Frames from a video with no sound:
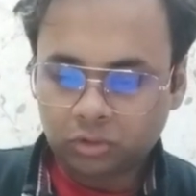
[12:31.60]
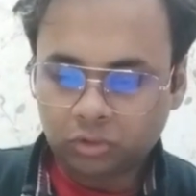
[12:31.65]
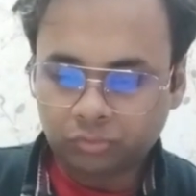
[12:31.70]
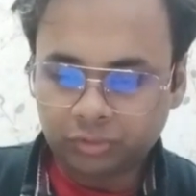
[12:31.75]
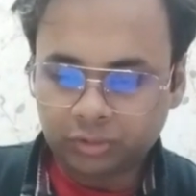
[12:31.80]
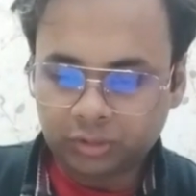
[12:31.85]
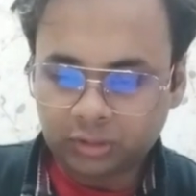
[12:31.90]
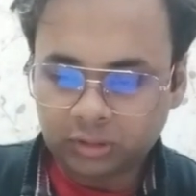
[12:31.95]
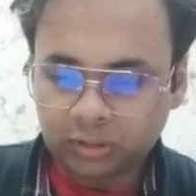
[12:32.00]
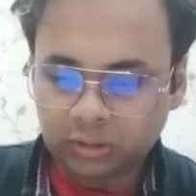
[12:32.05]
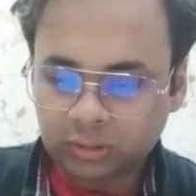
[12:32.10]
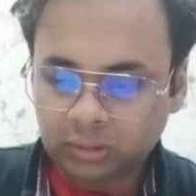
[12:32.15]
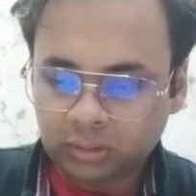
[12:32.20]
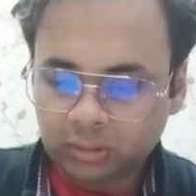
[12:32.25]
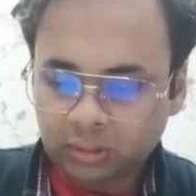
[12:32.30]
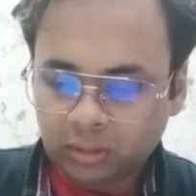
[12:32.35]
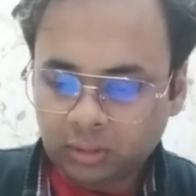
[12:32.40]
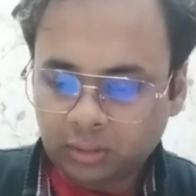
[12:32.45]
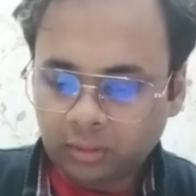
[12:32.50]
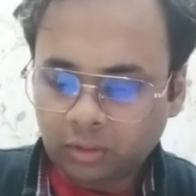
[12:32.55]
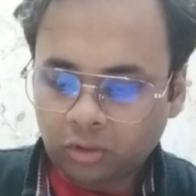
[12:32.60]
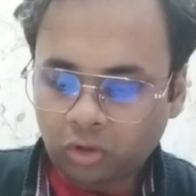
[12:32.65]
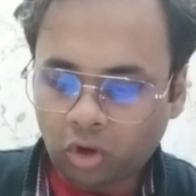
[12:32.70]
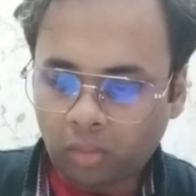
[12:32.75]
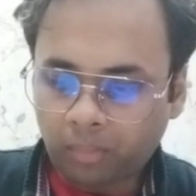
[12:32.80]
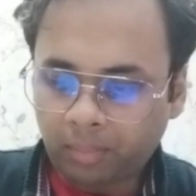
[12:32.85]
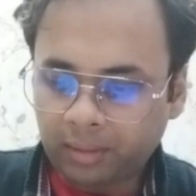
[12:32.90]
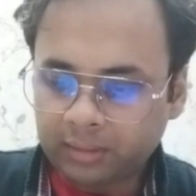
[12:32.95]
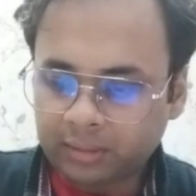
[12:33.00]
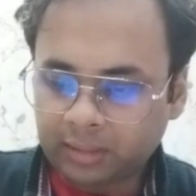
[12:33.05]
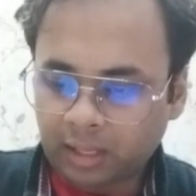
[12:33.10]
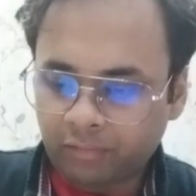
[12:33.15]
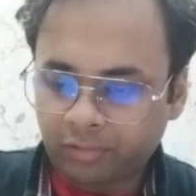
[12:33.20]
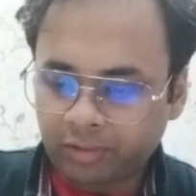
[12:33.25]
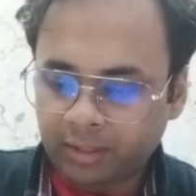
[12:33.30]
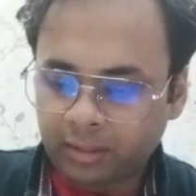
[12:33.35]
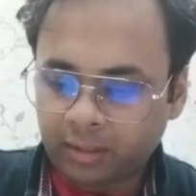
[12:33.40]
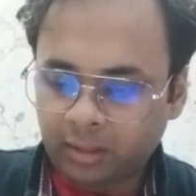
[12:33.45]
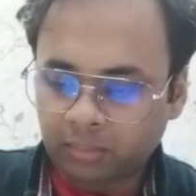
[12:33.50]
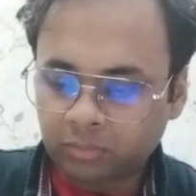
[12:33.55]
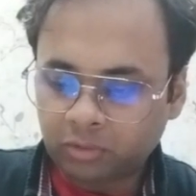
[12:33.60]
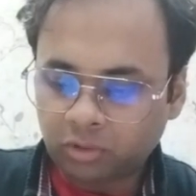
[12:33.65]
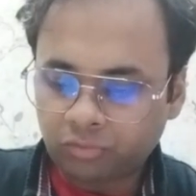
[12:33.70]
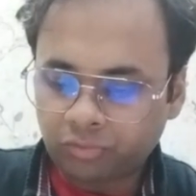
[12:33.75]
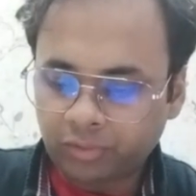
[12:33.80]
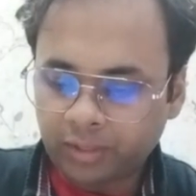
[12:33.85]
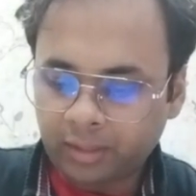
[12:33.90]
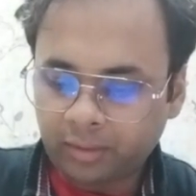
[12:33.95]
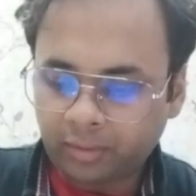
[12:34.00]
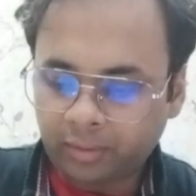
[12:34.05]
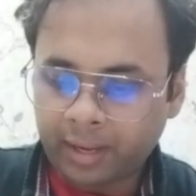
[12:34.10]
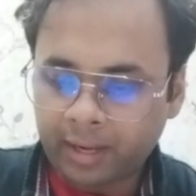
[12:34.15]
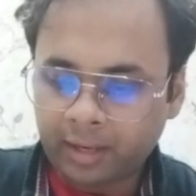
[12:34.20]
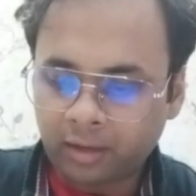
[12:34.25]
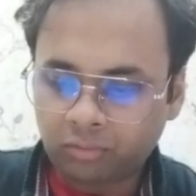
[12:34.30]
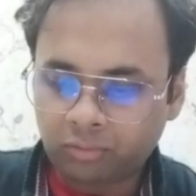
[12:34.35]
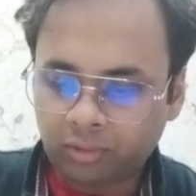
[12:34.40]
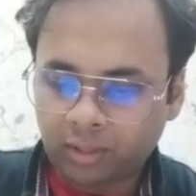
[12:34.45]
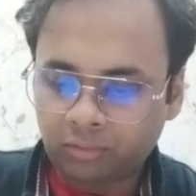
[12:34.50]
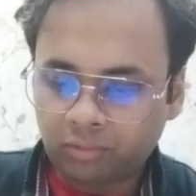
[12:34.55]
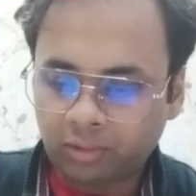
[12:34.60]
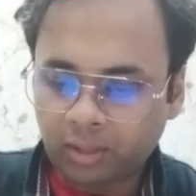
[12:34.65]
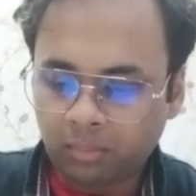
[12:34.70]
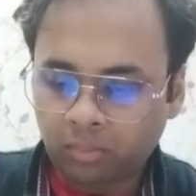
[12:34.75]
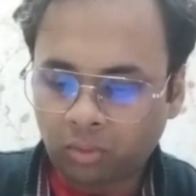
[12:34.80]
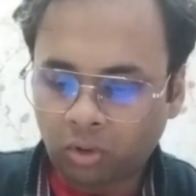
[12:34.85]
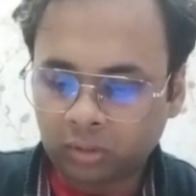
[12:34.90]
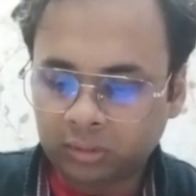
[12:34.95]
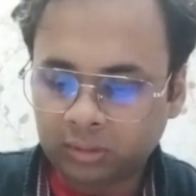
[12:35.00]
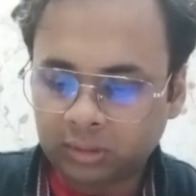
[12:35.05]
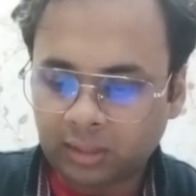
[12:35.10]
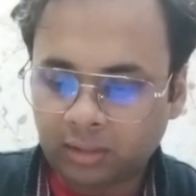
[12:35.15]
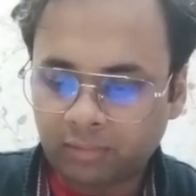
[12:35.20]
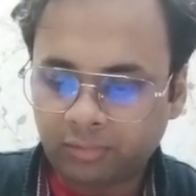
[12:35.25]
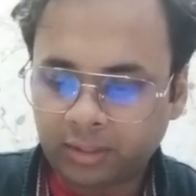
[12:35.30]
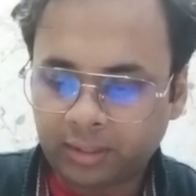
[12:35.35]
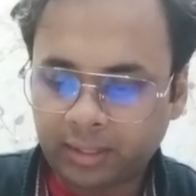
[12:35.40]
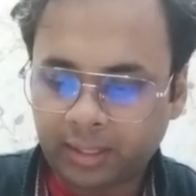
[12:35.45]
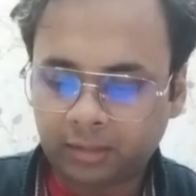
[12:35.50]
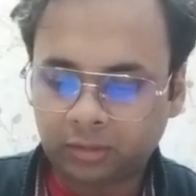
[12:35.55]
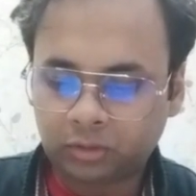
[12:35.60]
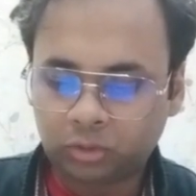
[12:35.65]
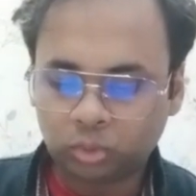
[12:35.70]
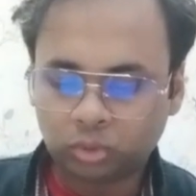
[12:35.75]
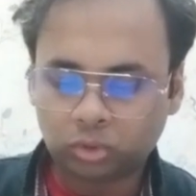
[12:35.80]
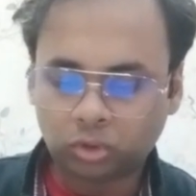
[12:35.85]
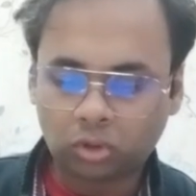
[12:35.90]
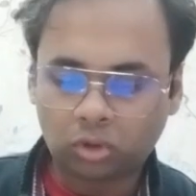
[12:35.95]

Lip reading: So we see copper is having in terms of weight rank 1 while bronze is having rank 2.